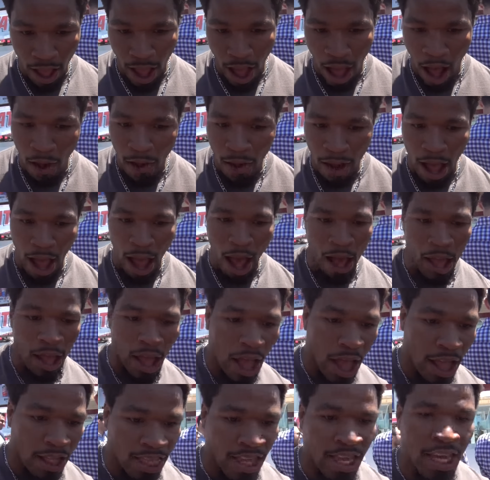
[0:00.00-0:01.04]

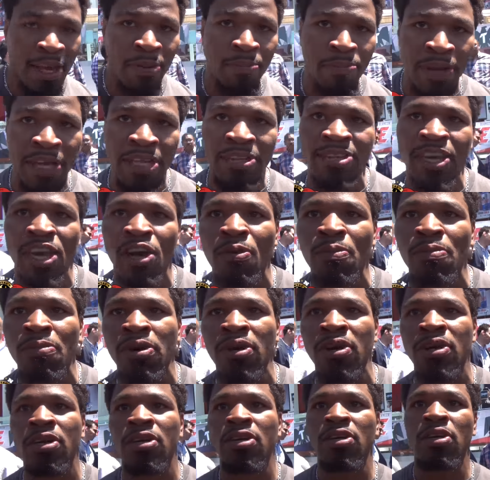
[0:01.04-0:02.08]
I think he beats Kell
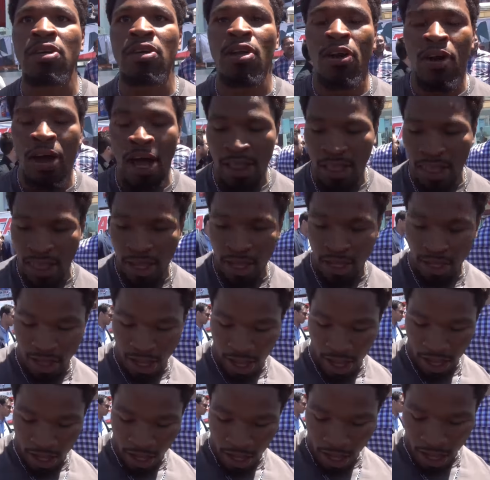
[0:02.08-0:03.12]
Brook. I think
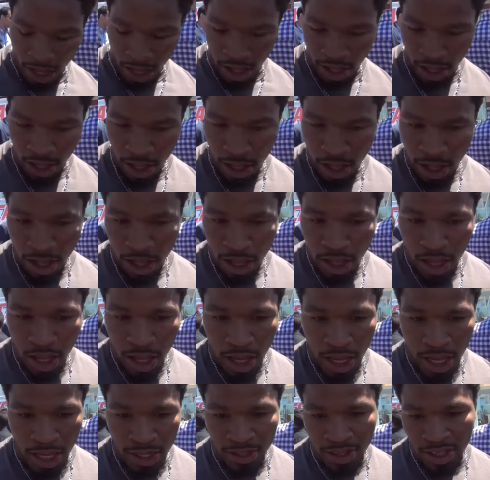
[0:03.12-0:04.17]
that
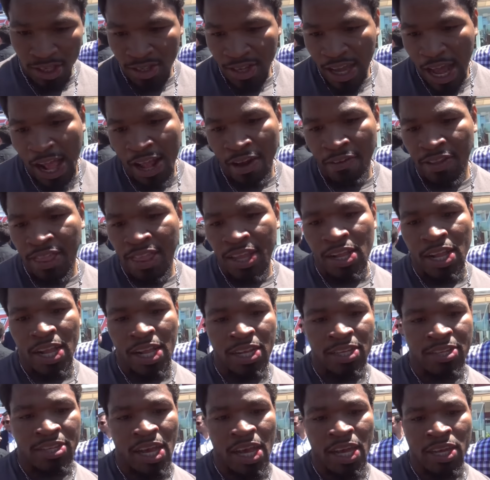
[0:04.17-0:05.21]
he's got everything that
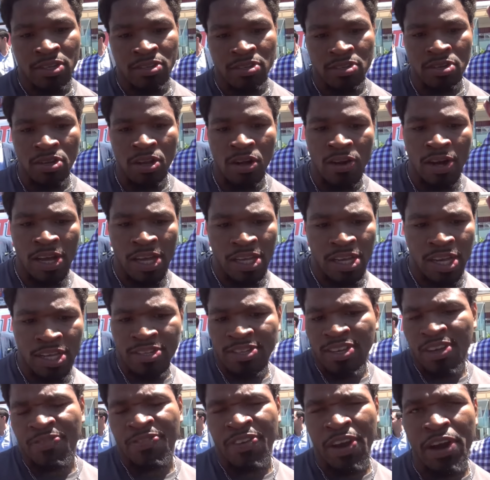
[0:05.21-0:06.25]
it takes. And
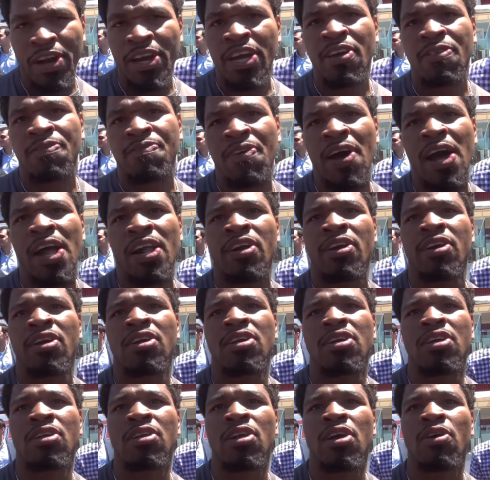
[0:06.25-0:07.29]
he's a very good fighter.
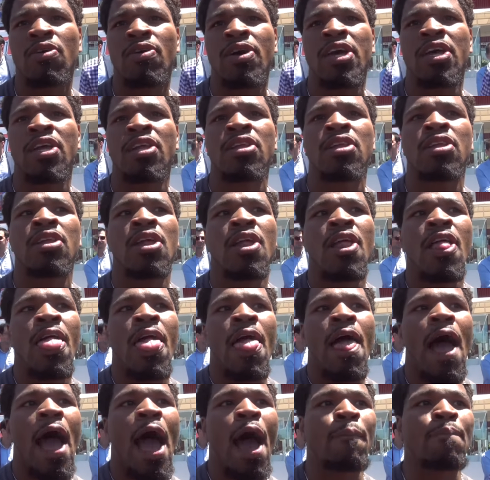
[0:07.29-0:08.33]
And
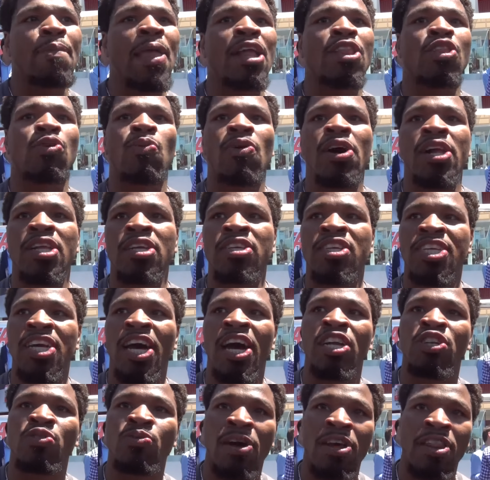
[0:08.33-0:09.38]
I'm not the one to
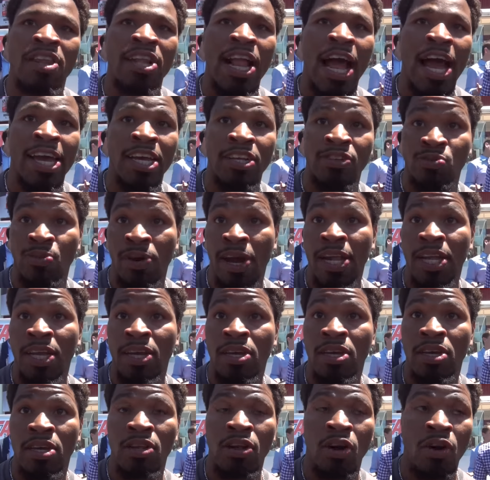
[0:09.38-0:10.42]
judge whether or not he's ready.
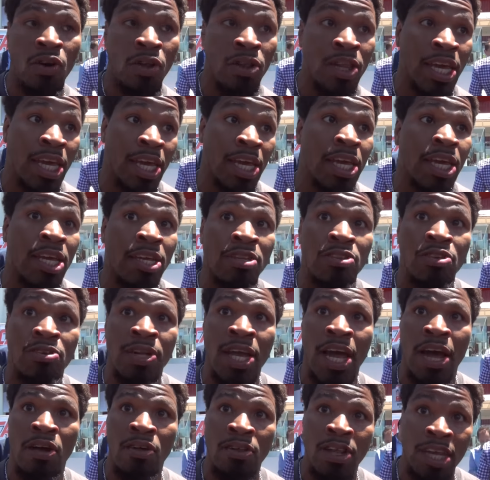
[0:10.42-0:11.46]
Only he can do
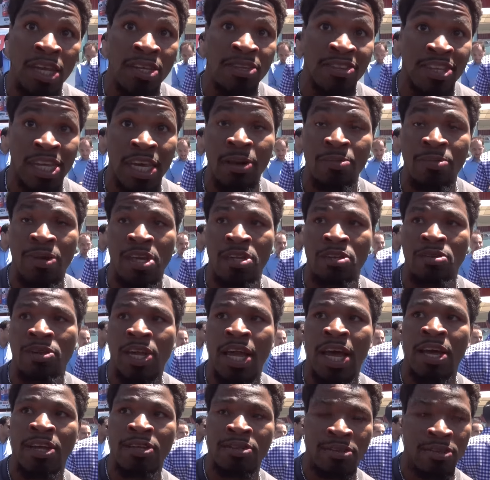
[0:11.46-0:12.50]
that. Only his team can do
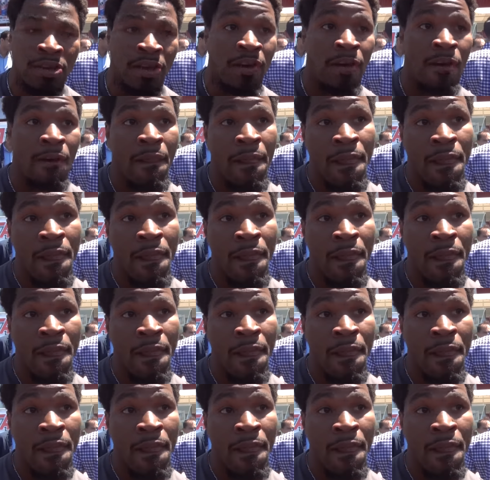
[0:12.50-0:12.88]
that. So